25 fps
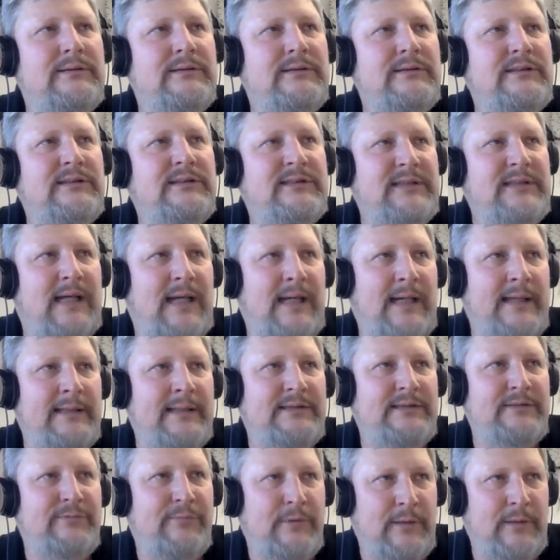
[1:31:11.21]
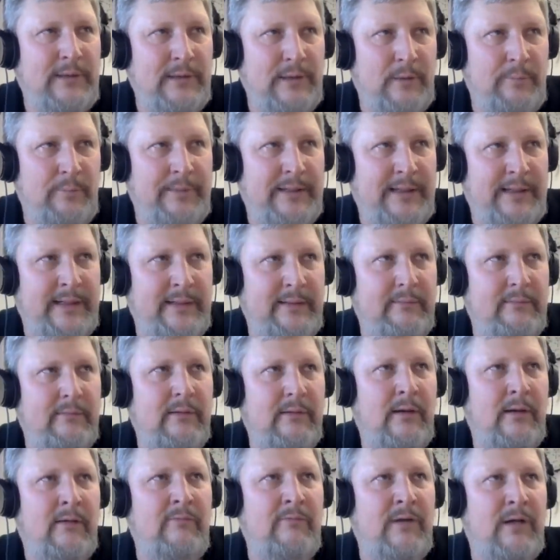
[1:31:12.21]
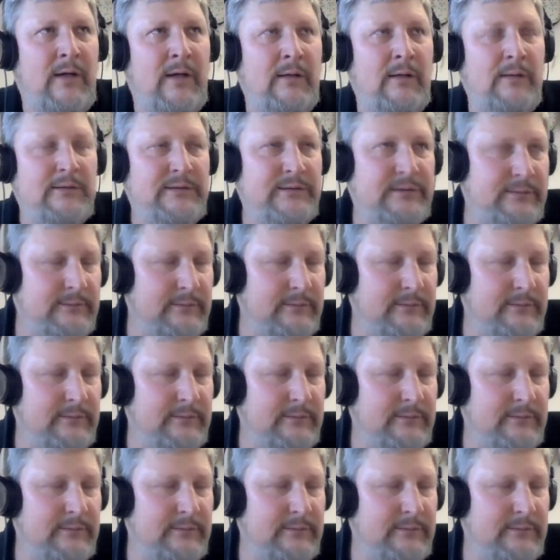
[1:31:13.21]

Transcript: science for a little bit of our,